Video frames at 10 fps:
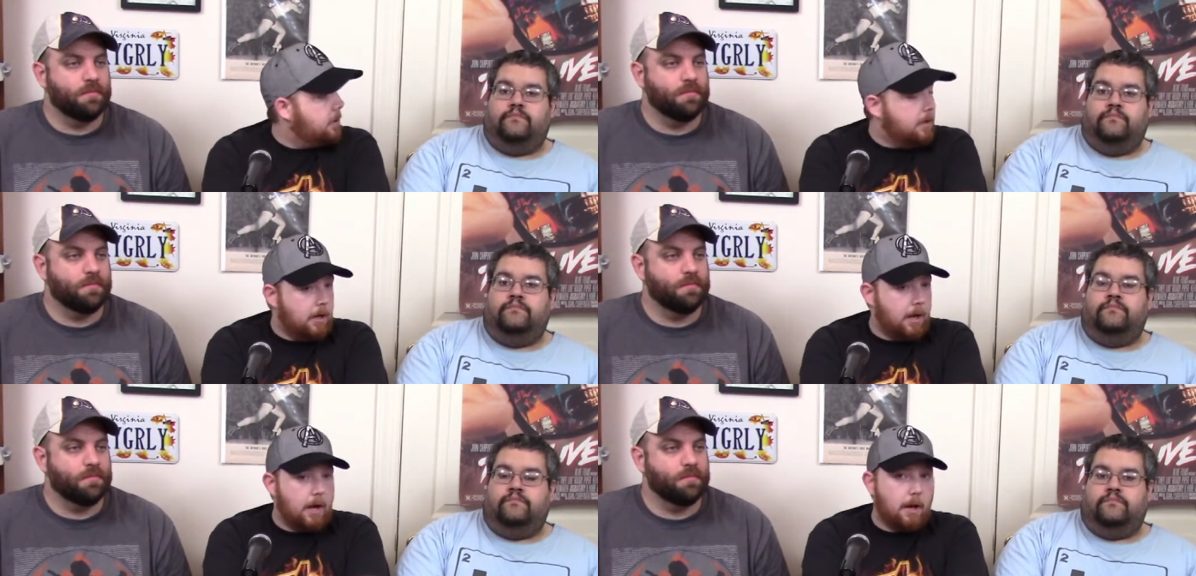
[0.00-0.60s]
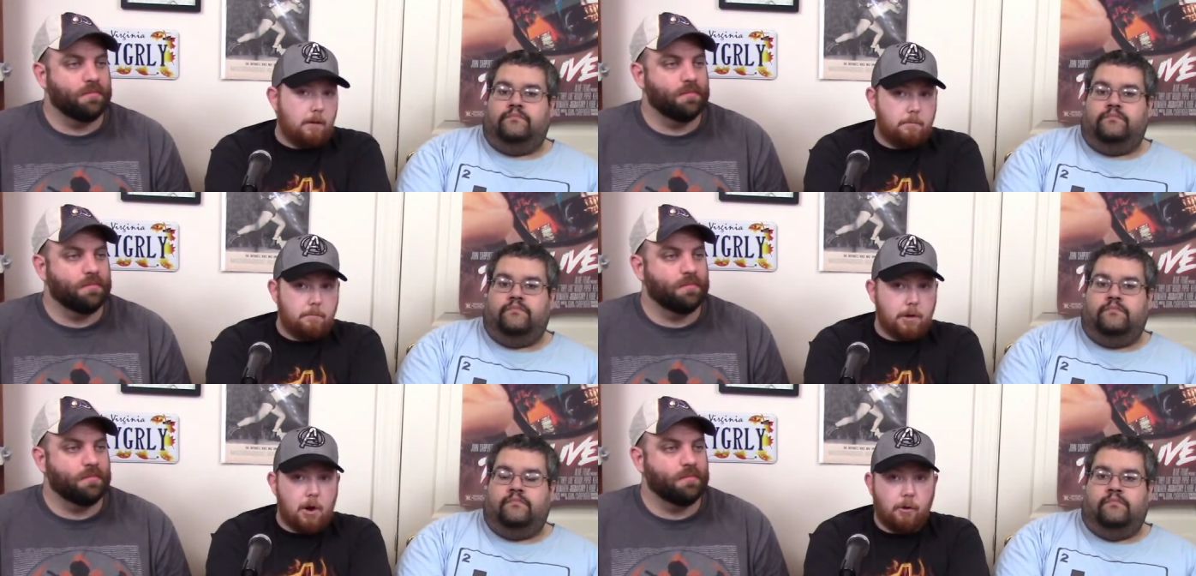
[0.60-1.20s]
Speaker 1: Uh, we
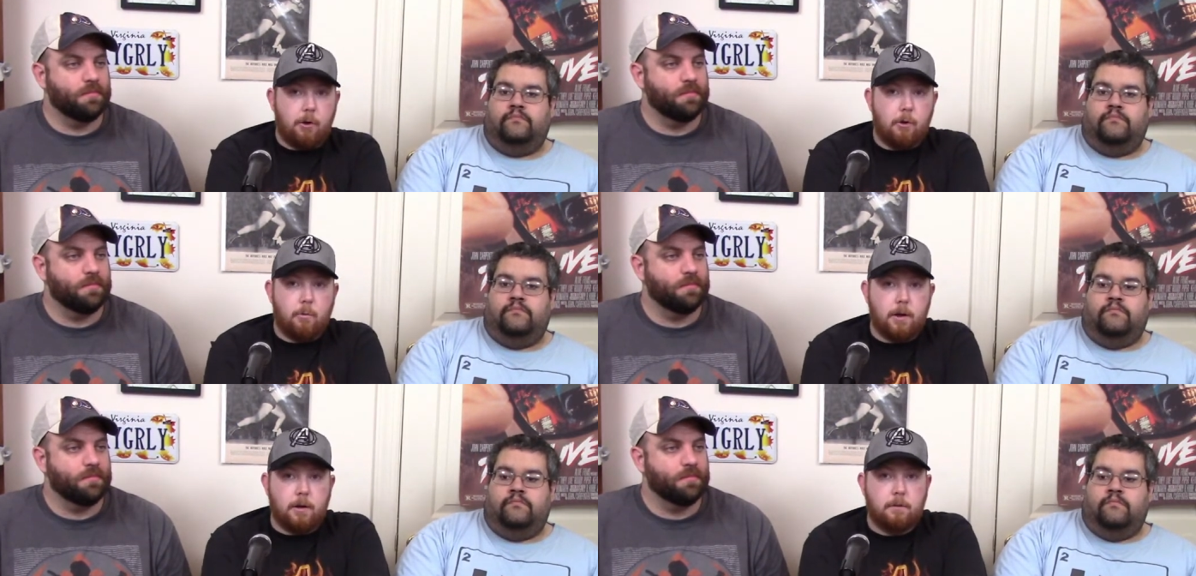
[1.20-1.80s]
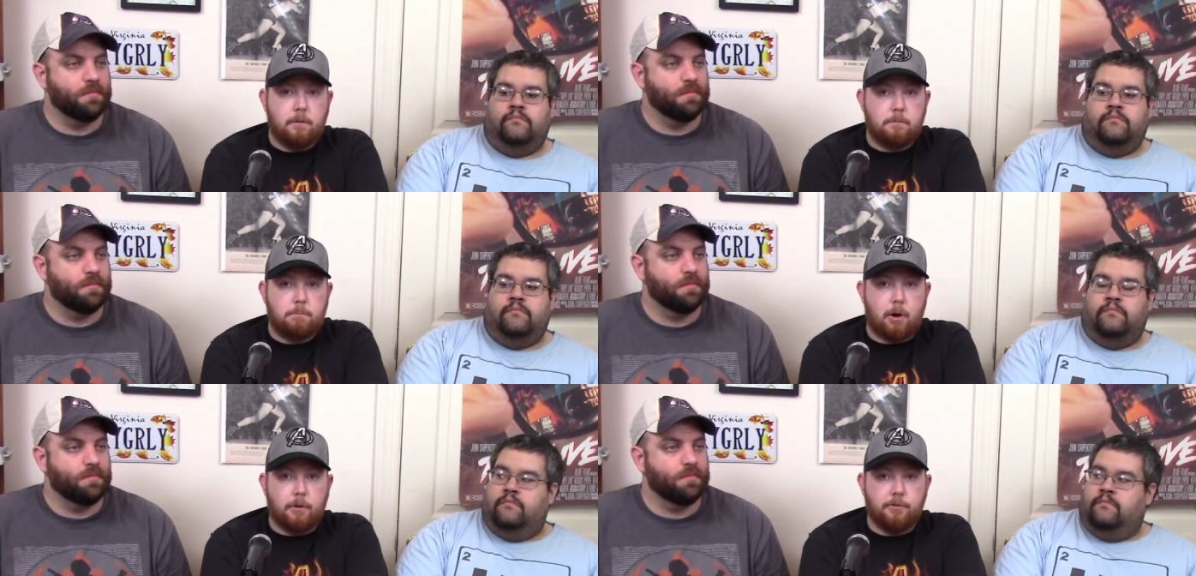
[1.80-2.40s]
all know where
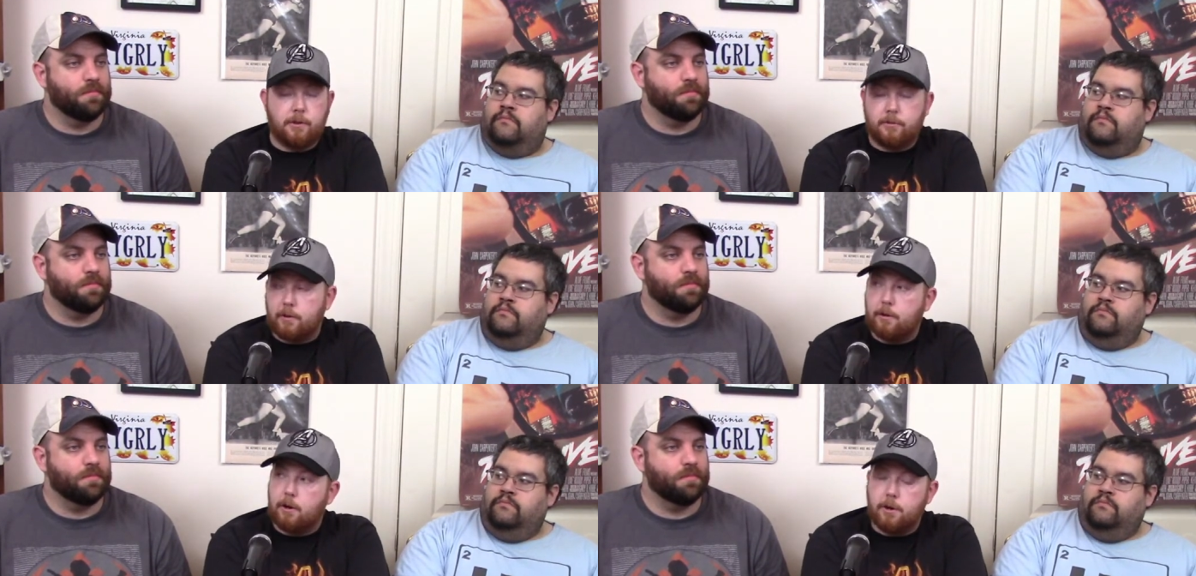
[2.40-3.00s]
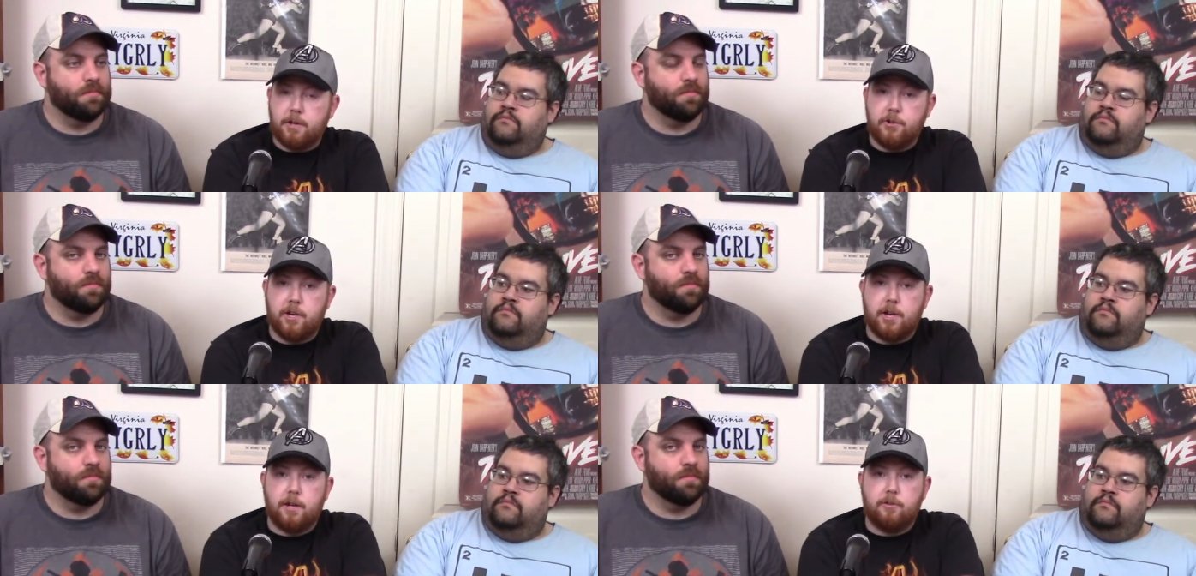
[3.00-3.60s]
Paul sits on
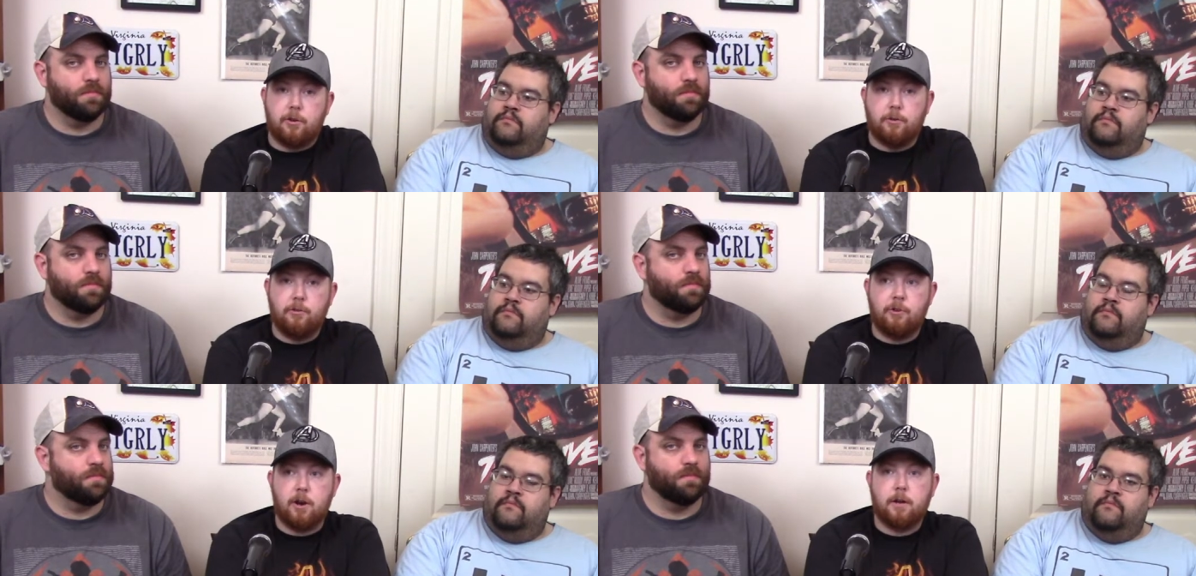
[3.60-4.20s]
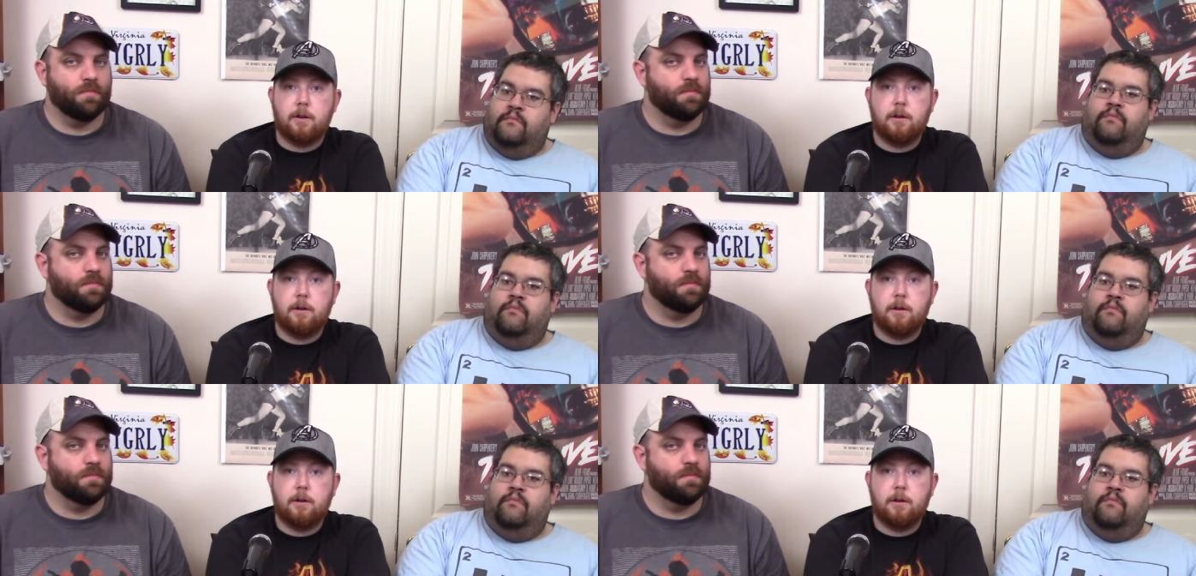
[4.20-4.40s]
RDJ as Tony Stark.